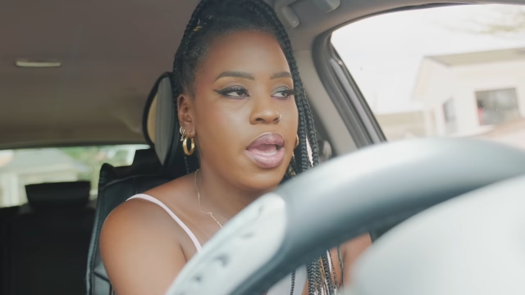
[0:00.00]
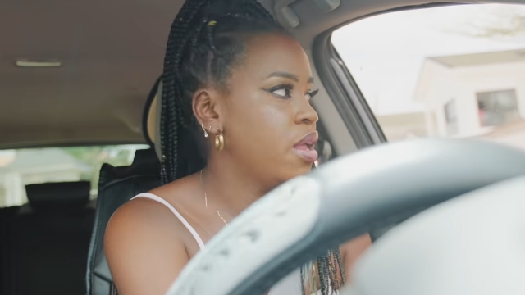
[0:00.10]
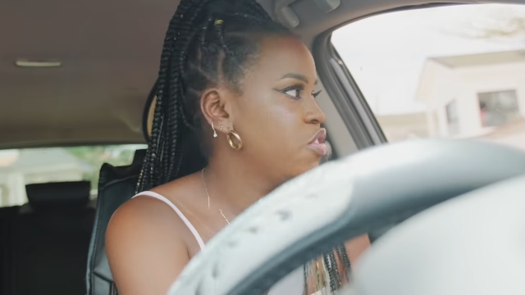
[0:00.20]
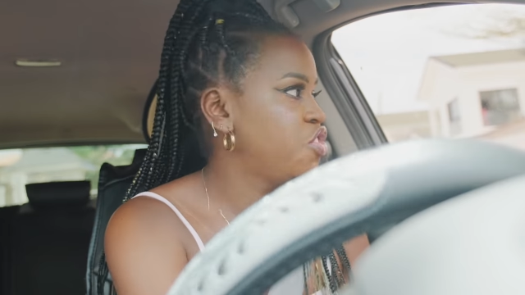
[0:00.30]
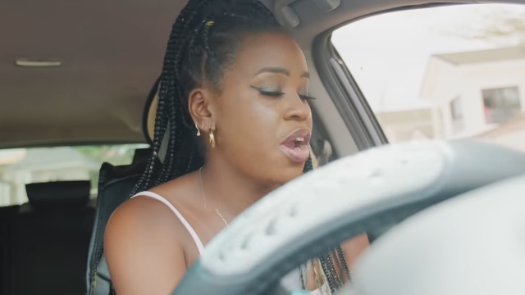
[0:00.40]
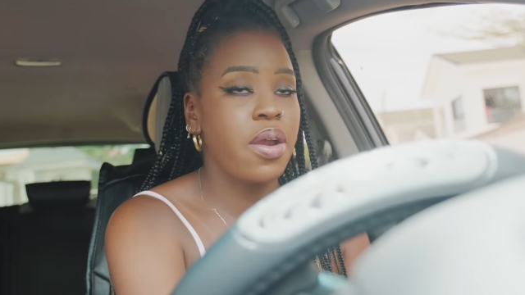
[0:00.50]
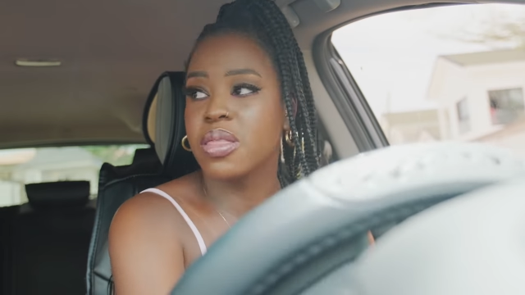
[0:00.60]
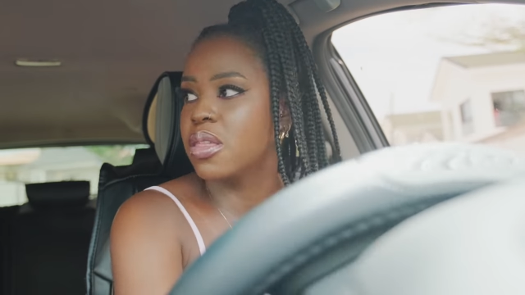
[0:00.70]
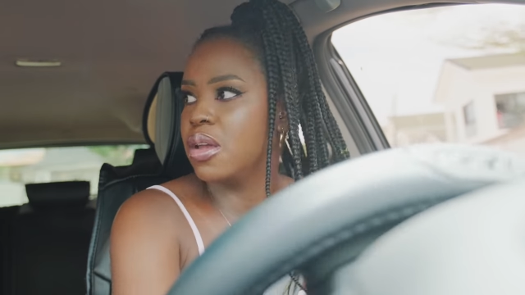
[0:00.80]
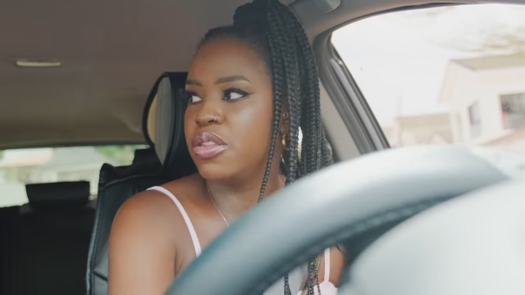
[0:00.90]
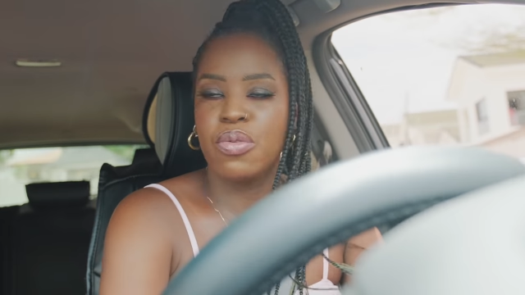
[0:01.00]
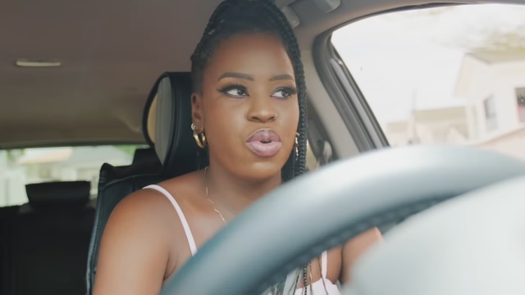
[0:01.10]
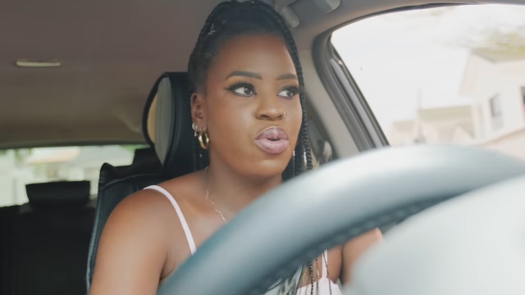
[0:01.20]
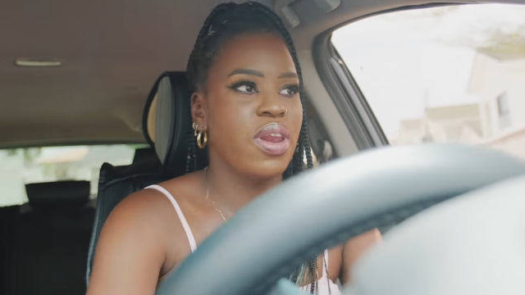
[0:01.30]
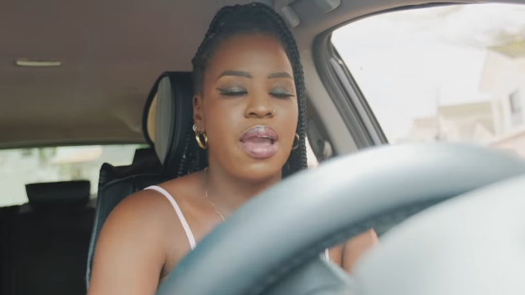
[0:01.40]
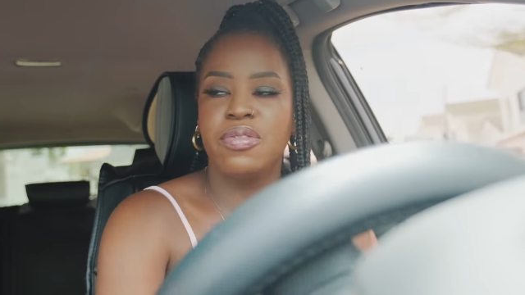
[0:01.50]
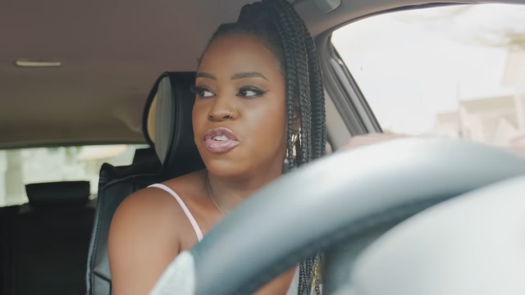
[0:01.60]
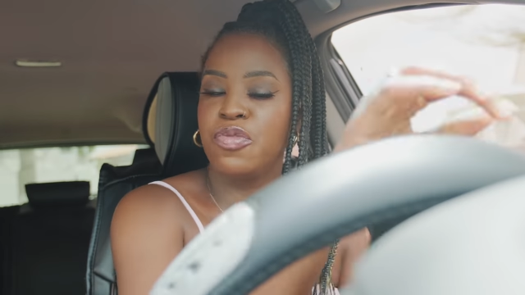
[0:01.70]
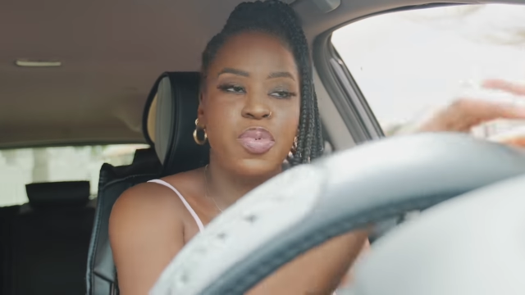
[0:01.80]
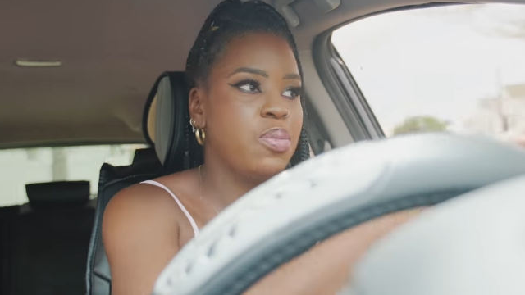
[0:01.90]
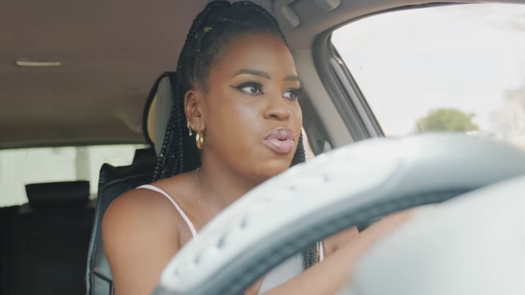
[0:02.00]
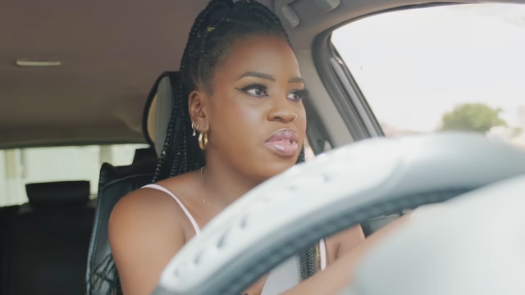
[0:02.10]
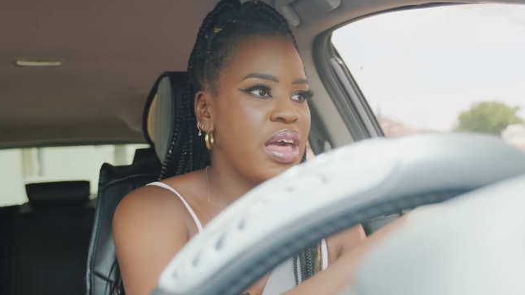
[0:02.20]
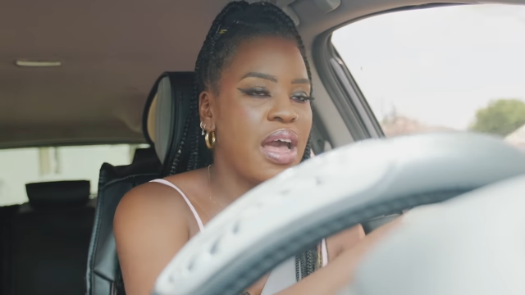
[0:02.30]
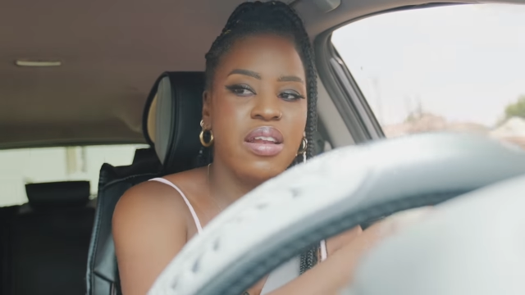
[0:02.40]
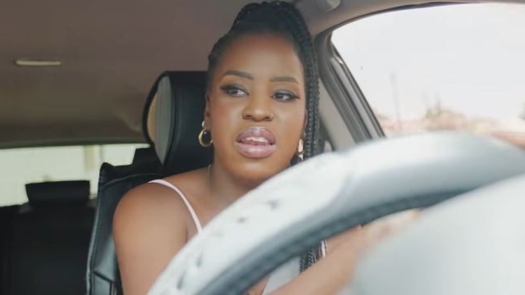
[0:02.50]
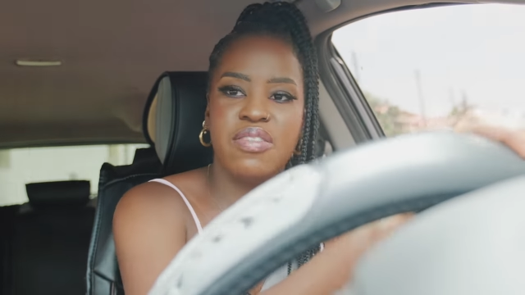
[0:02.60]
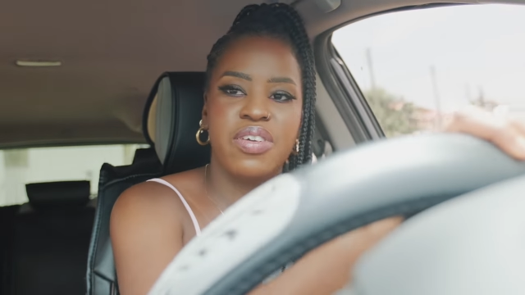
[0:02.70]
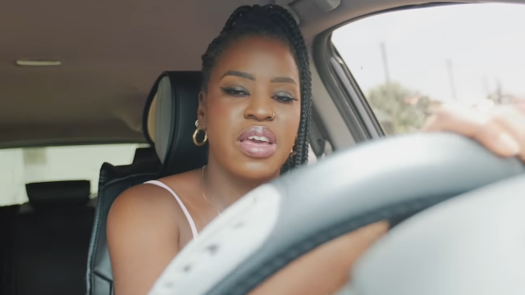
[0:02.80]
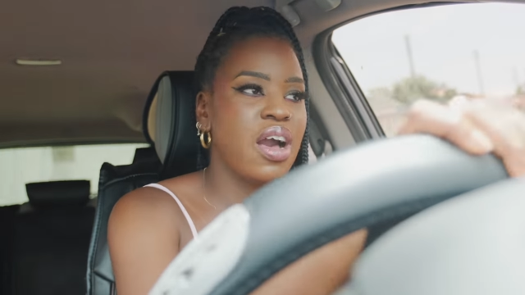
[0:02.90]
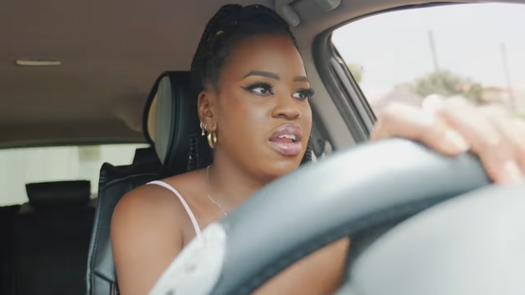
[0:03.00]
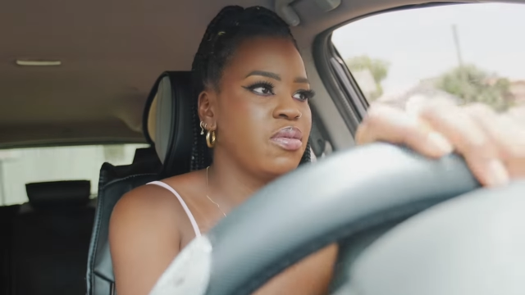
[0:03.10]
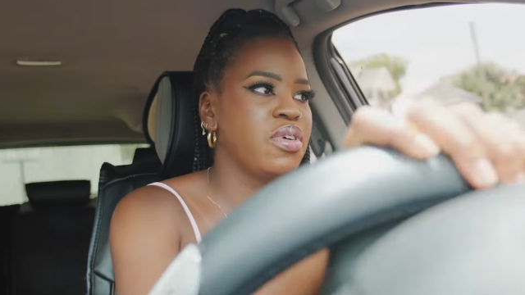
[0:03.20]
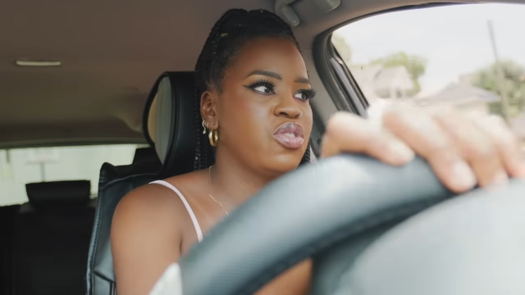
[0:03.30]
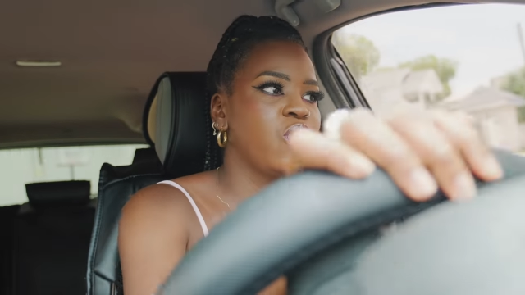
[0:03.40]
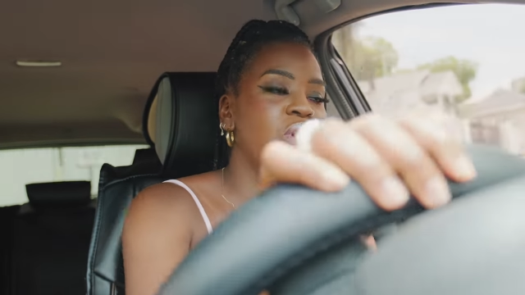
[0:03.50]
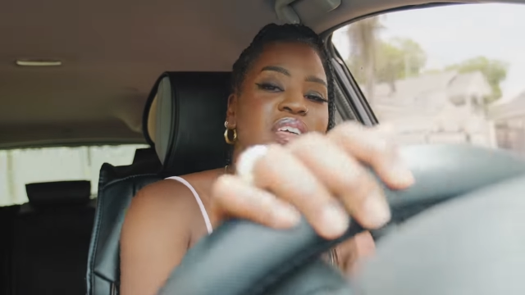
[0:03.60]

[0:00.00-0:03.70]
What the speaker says: and sharing the real lives of people that live in Ghana as well.